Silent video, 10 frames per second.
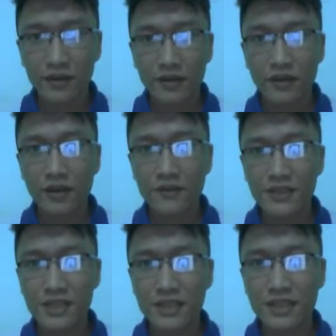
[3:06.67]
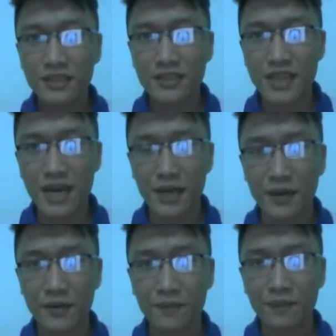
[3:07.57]
Conversation 10.
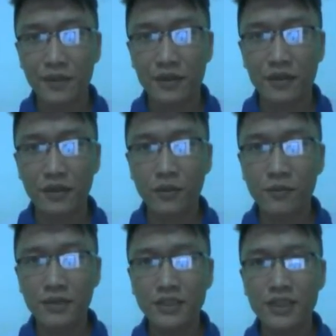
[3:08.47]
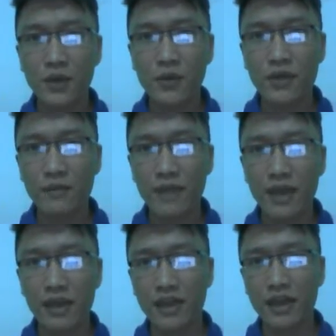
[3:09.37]
The woman told the
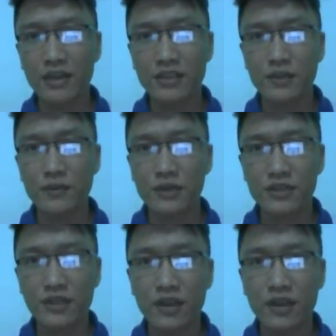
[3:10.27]
man that she was